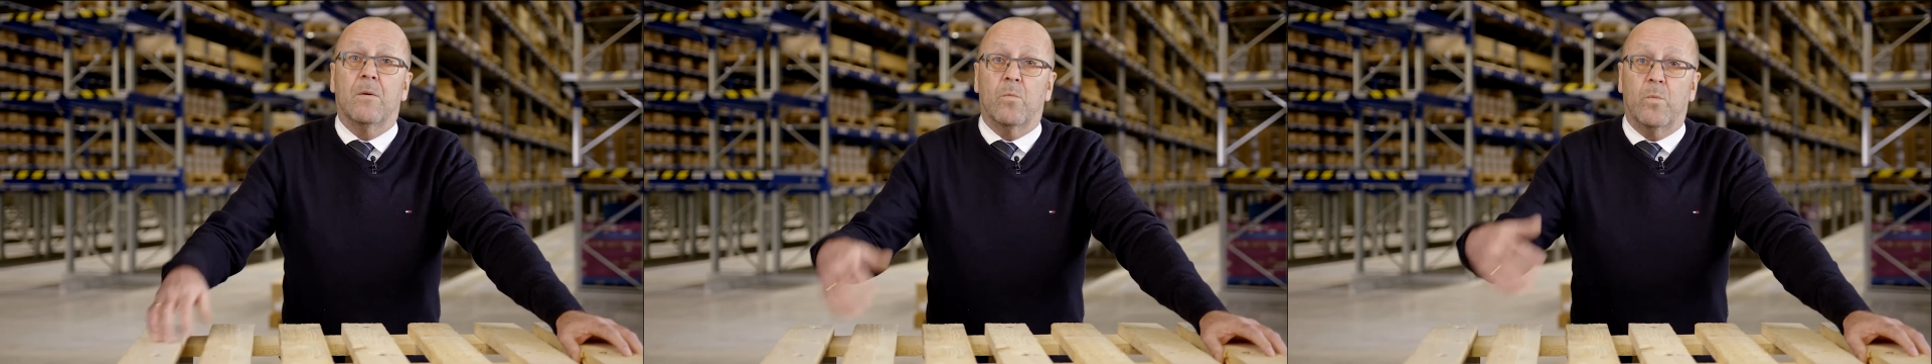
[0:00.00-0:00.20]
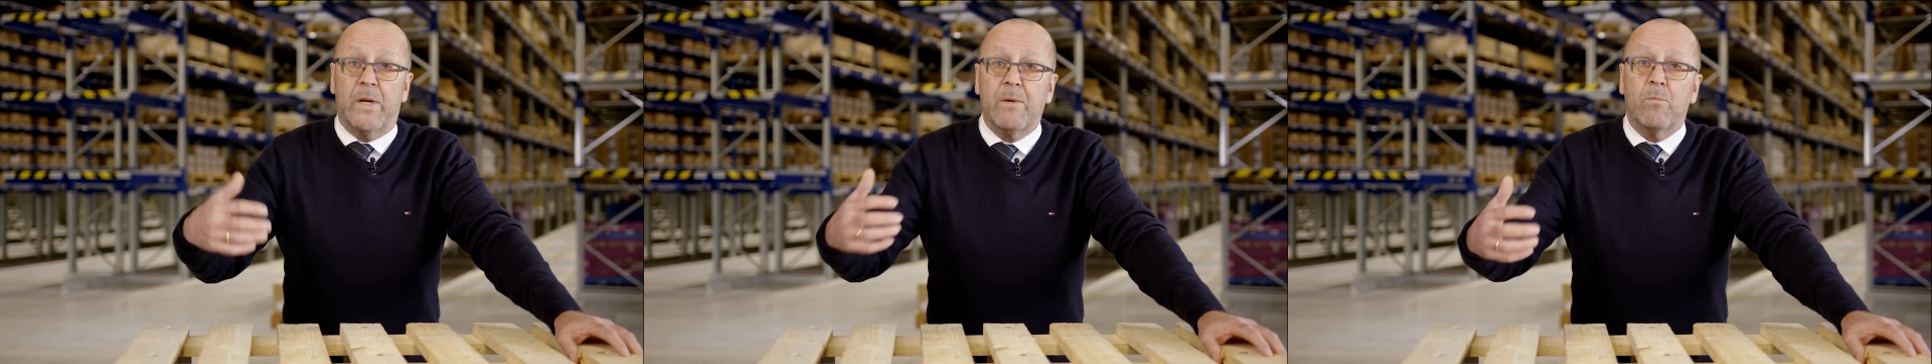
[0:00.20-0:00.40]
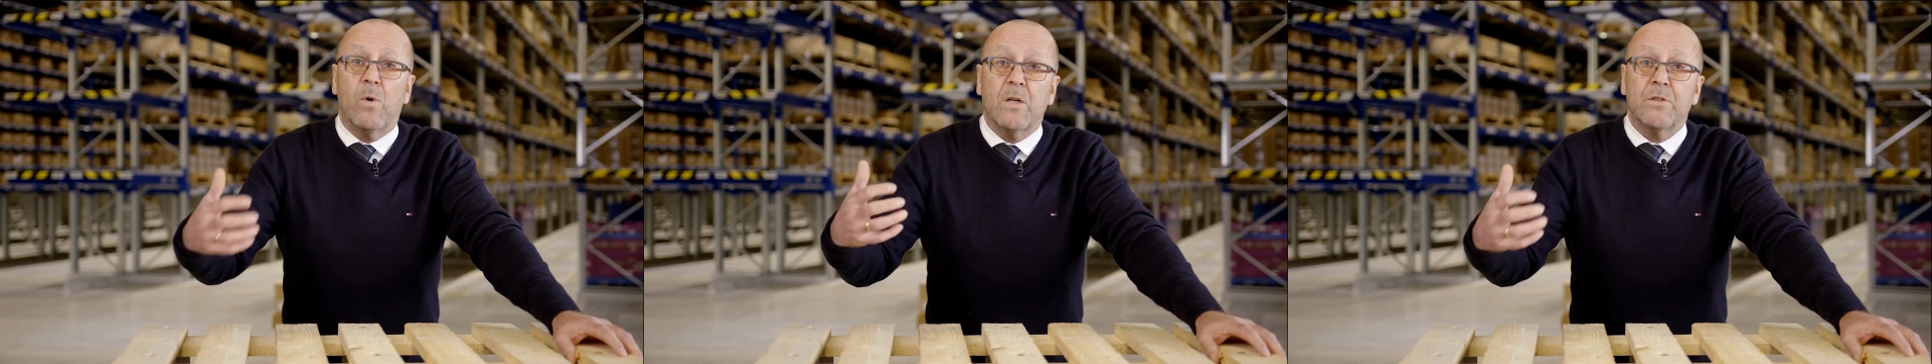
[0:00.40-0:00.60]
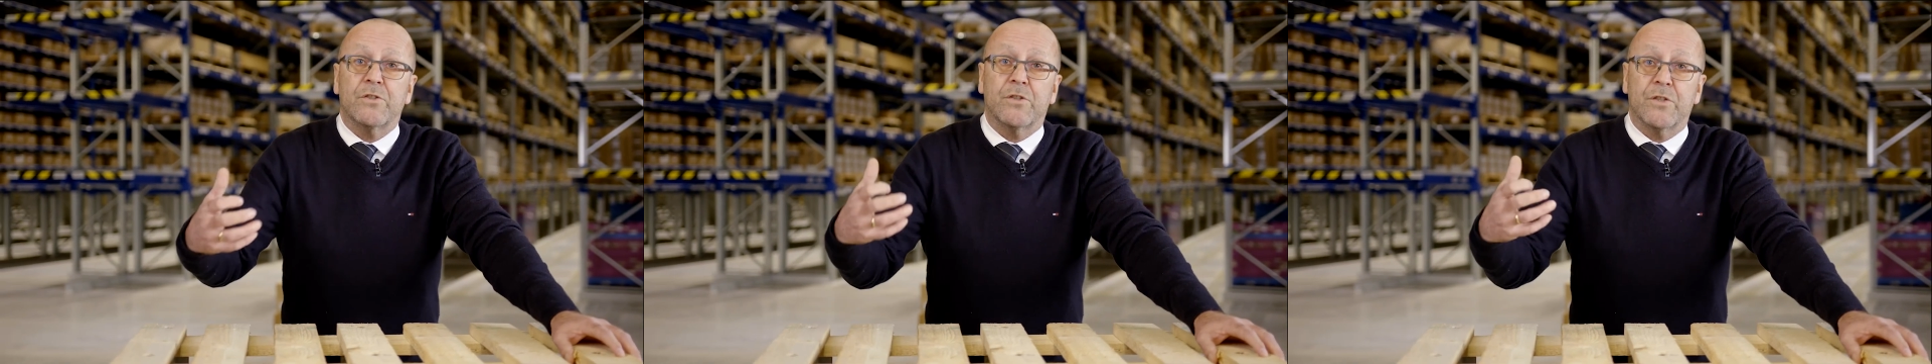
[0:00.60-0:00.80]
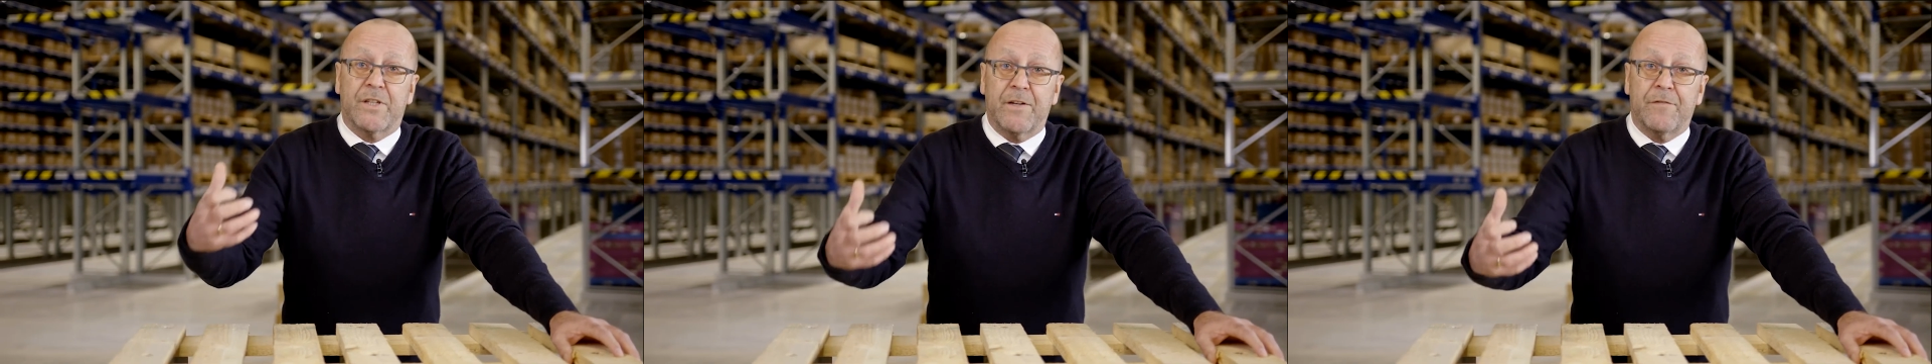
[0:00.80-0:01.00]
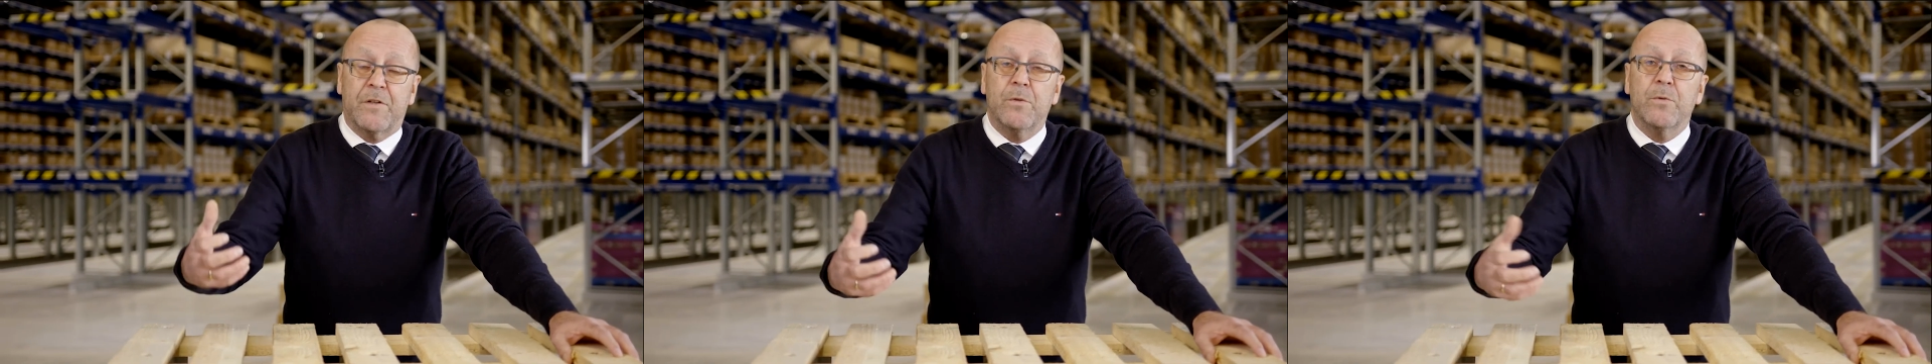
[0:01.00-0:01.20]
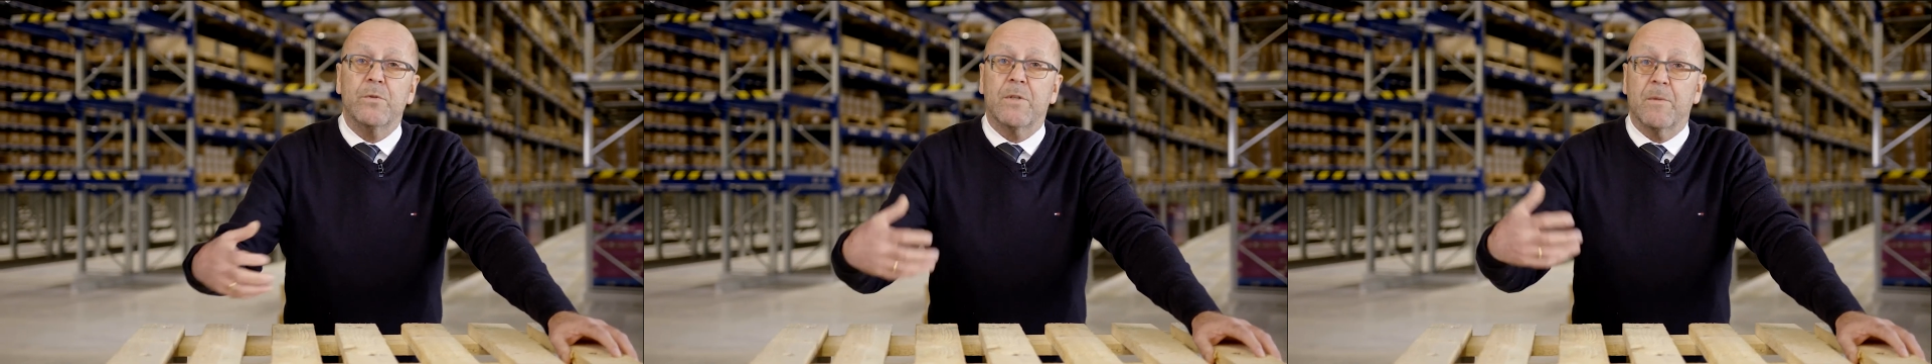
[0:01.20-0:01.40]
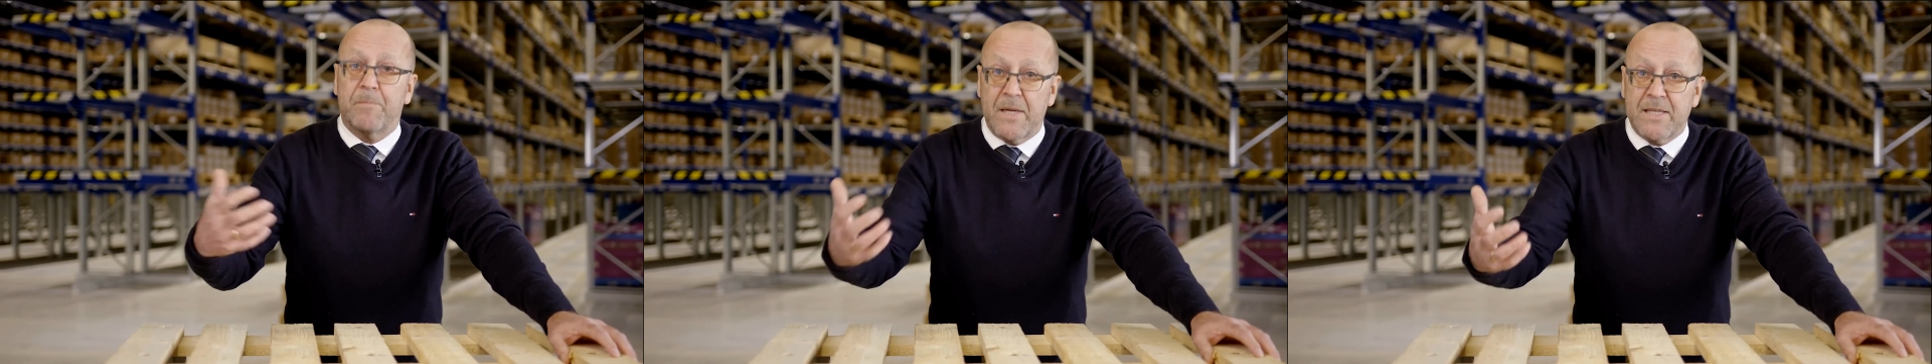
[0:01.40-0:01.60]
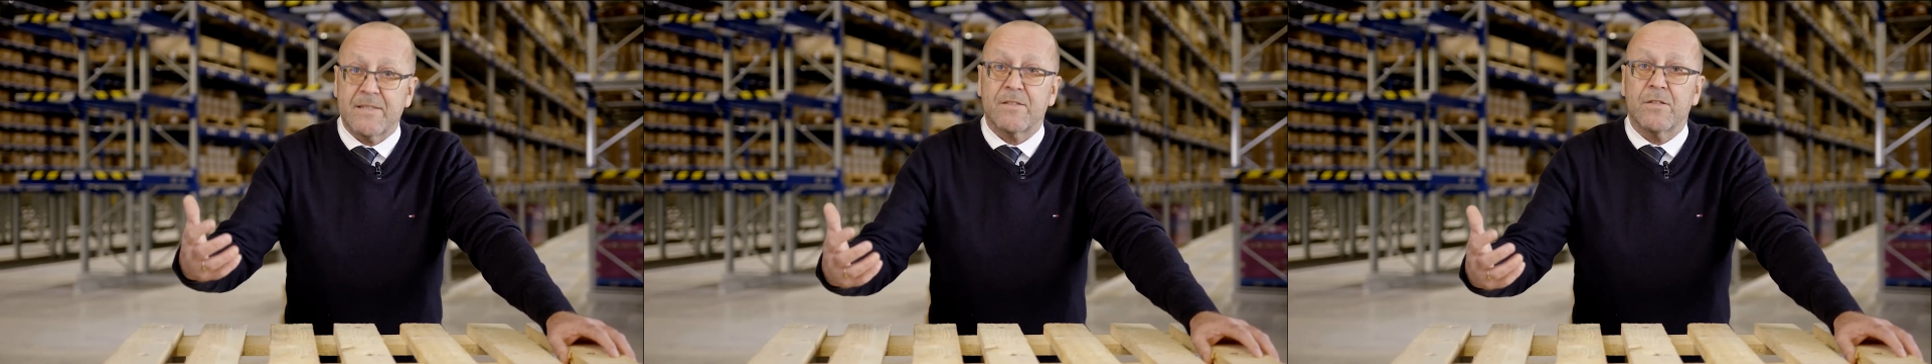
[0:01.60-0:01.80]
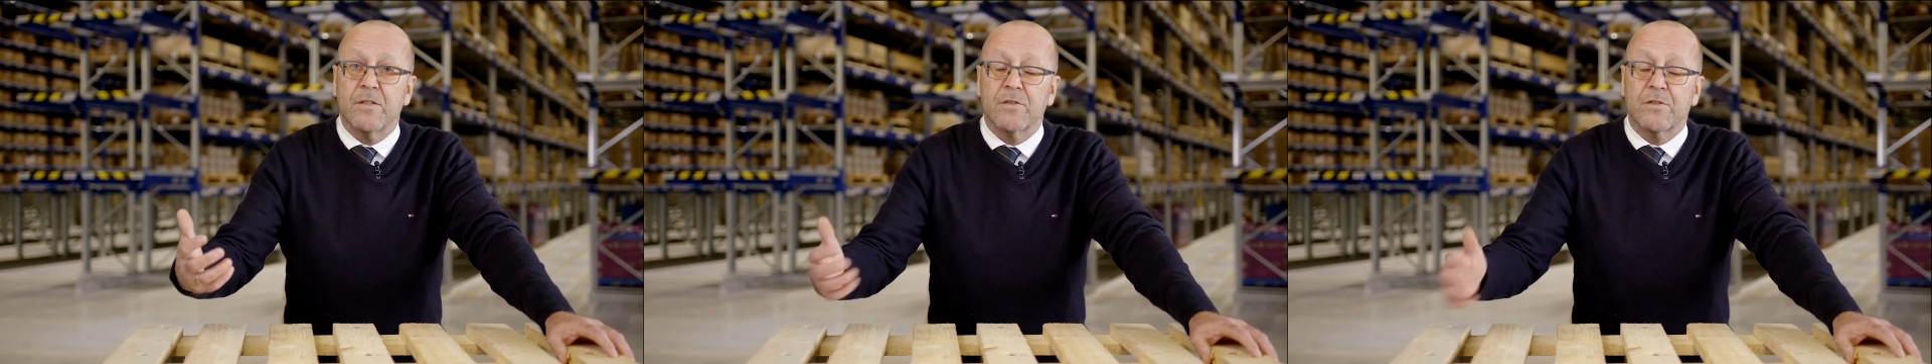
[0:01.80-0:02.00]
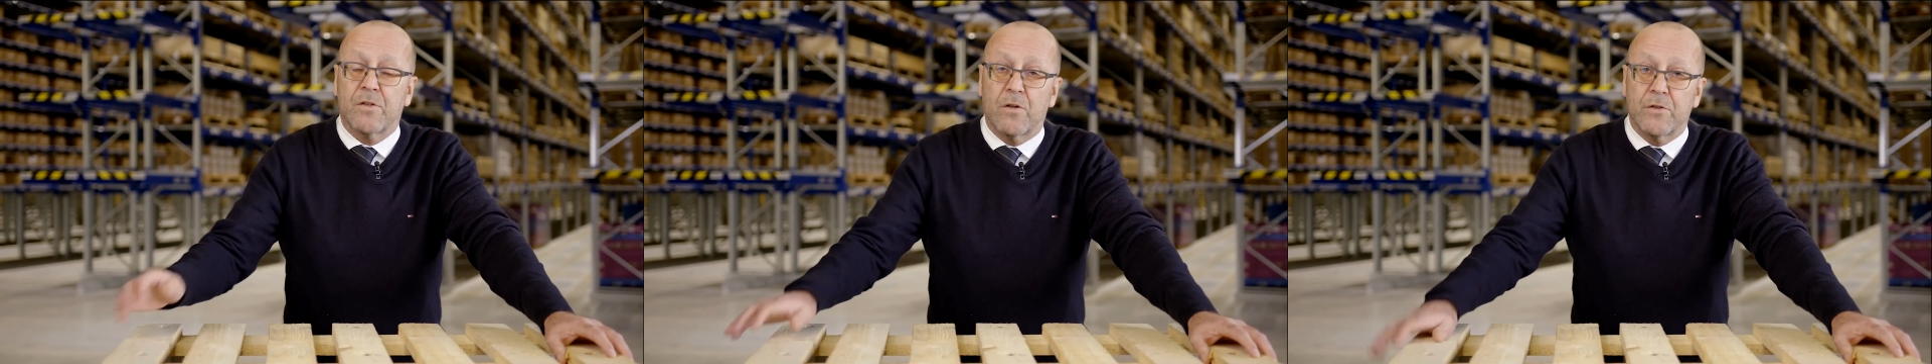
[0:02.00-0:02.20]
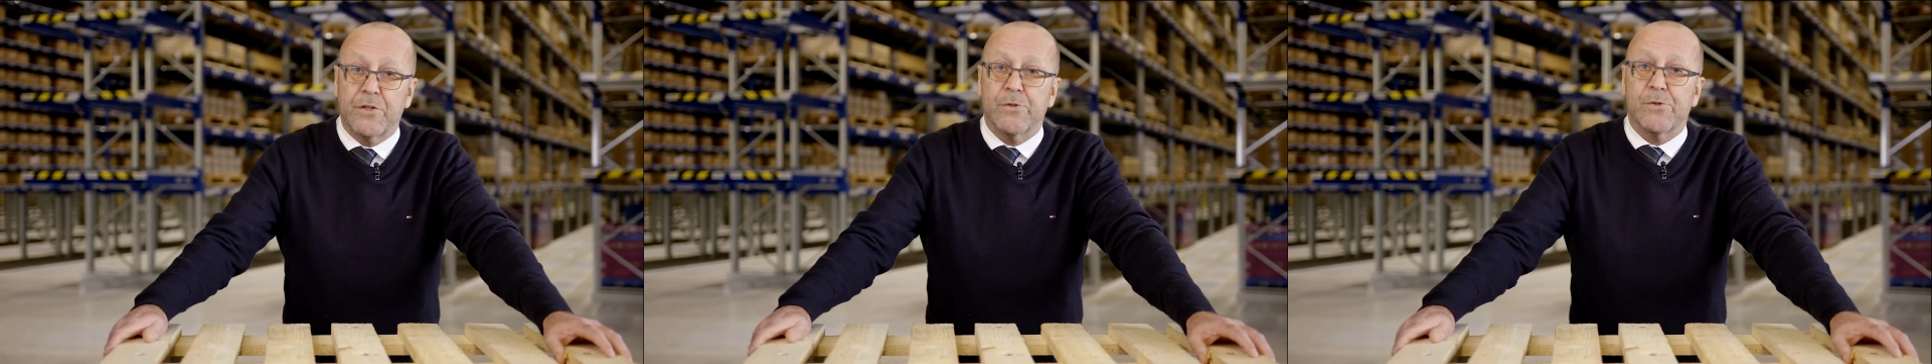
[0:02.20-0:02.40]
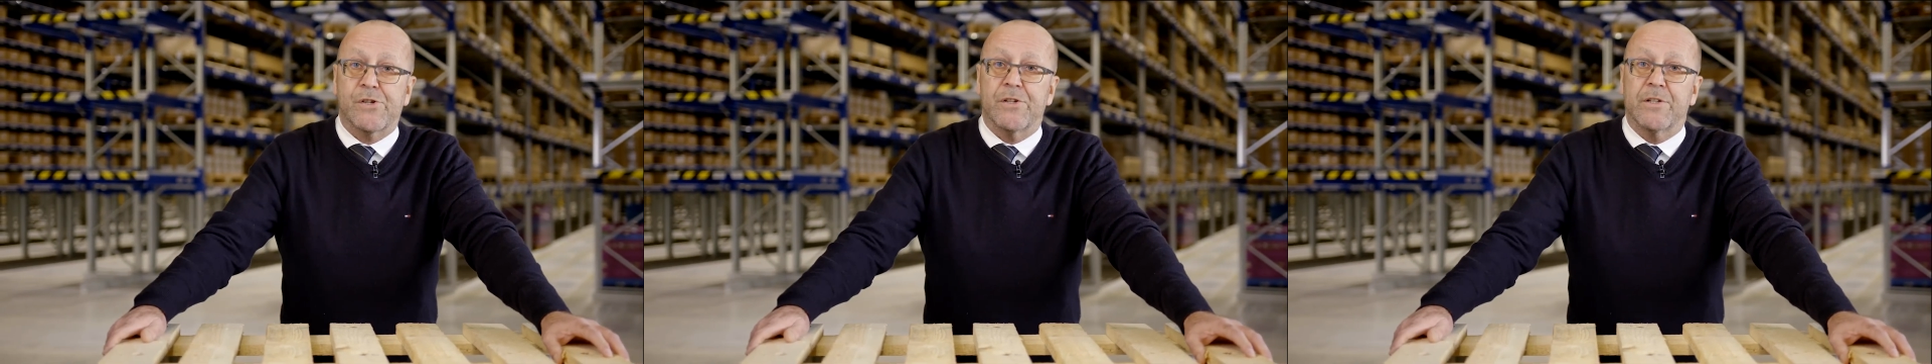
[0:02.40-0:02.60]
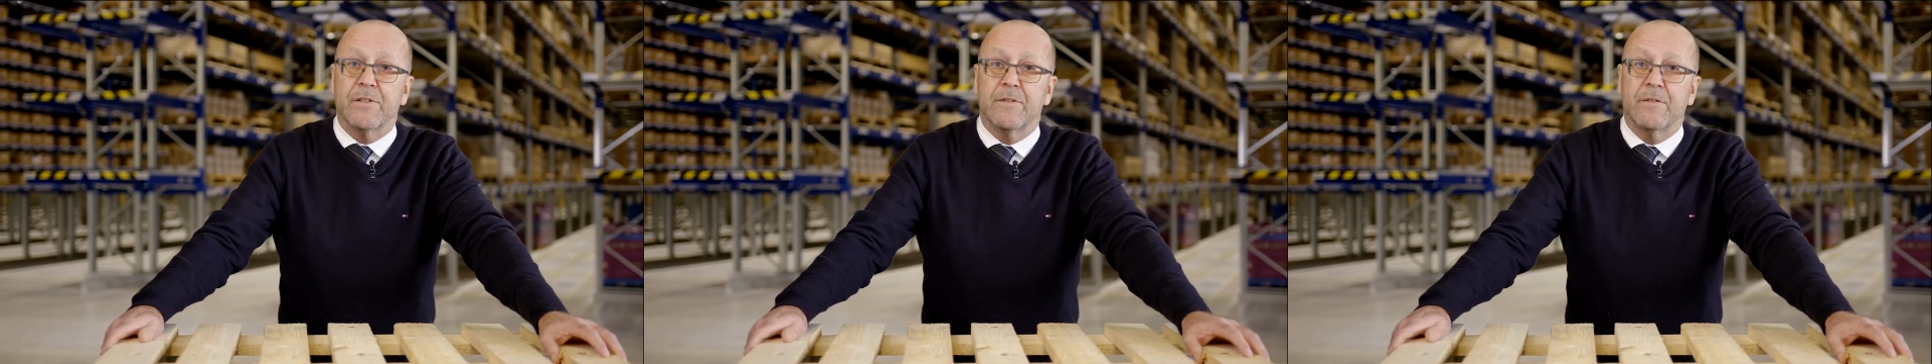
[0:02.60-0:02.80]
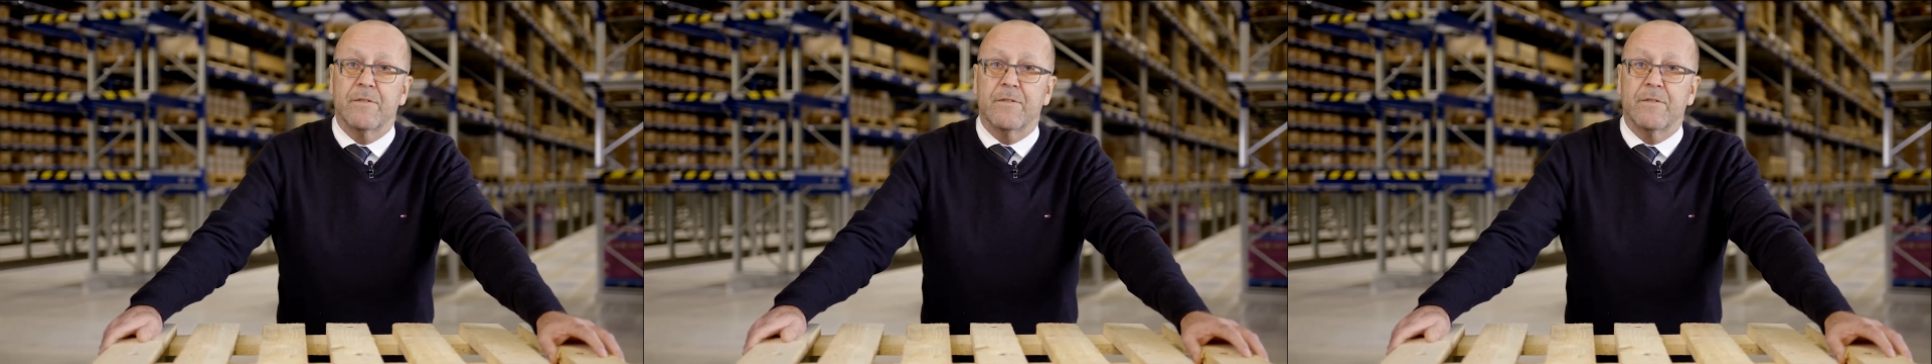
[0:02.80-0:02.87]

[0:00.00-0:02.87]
We want to give you the best solution.